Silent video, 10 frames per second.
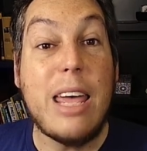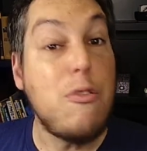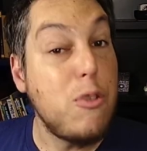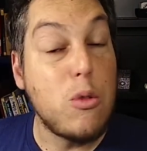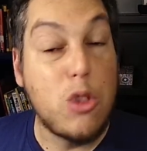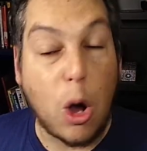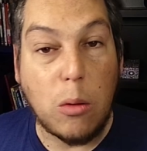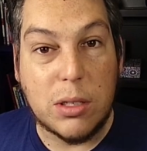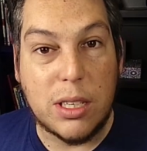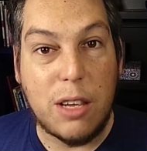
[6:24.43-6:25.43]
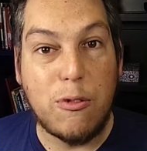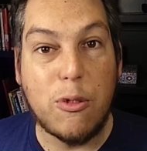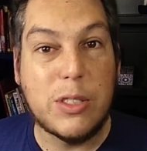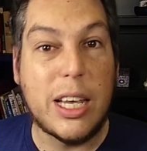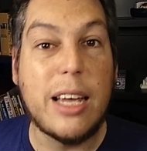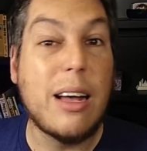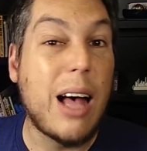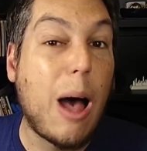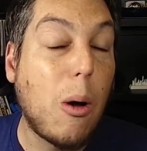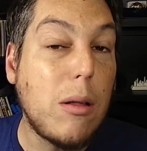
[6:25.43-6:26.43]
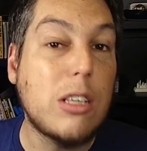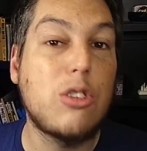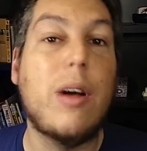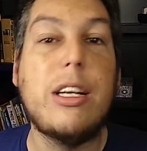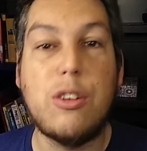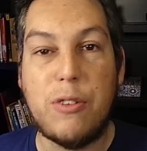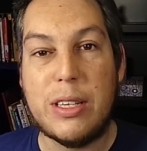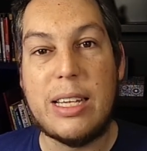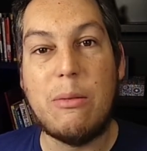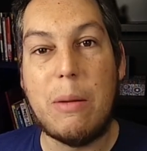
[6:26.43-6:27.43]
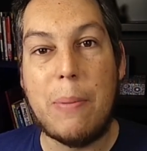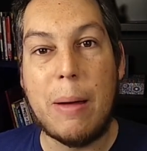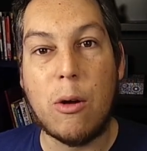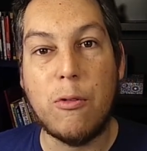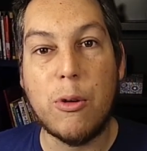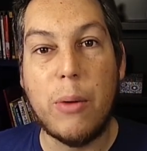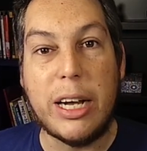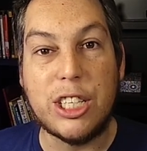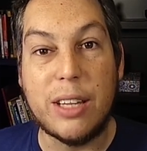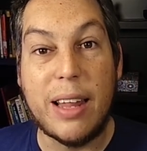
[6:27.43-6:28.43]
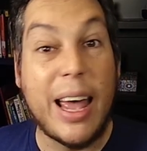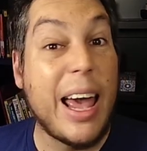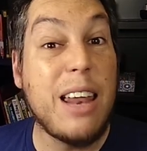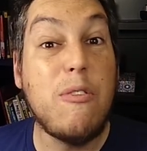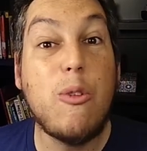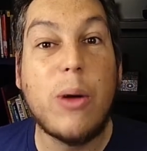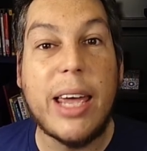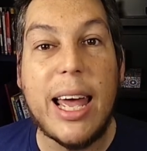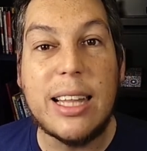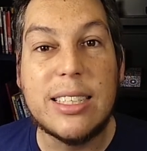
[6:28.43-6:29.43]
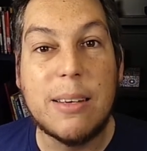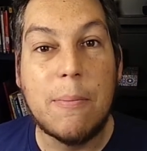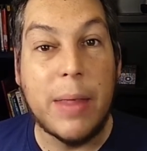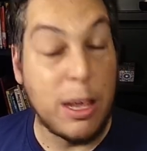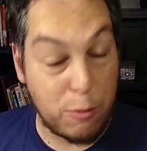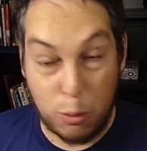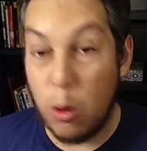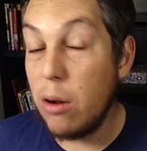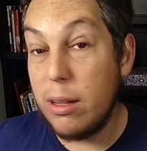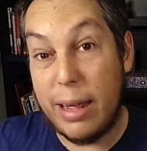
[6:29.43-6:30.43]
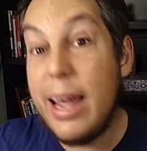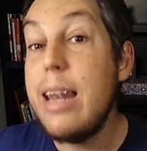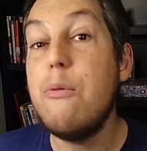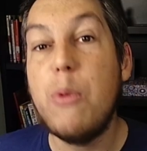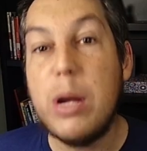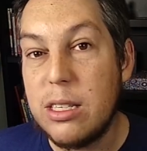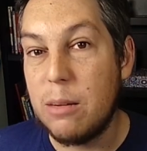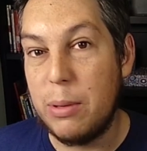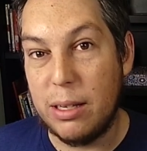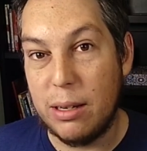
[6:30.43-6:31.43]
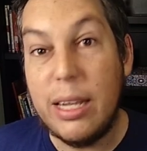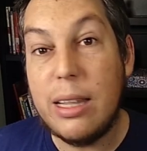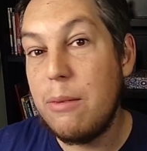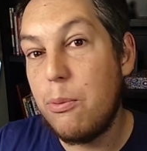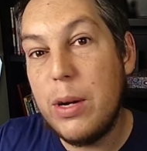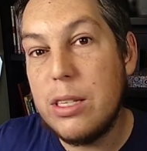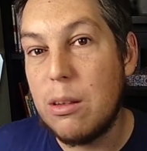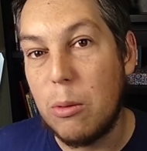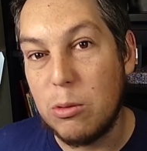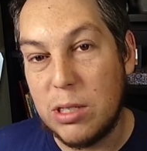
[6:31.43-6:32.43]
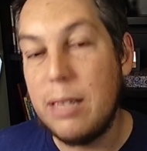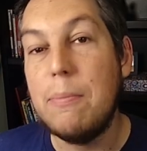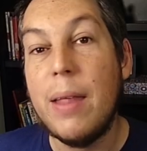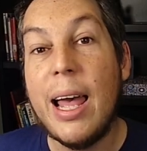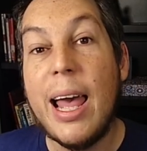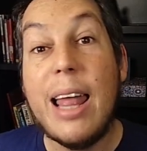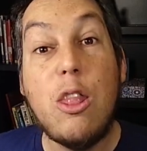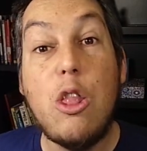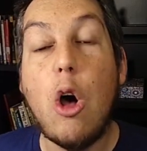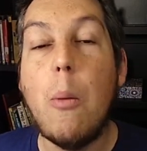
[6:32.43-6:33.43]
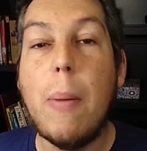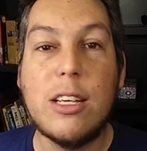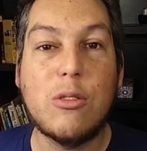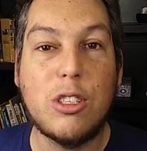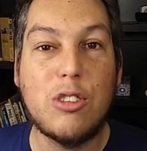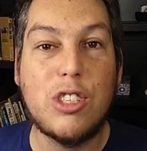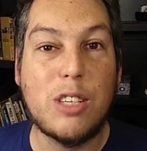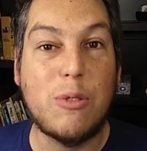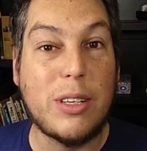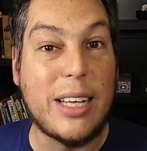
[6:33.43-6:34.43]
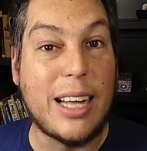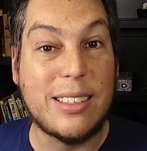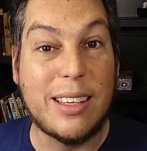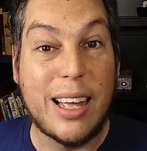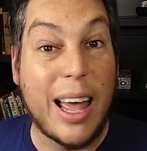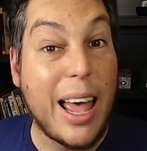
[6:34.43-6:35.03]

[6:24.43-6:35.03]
If you don't, if you say, I'm gonna try to fix that webpack configuration, and if you can't, if you work on any reasonably, any reasonable team, nobody's going to judge for that.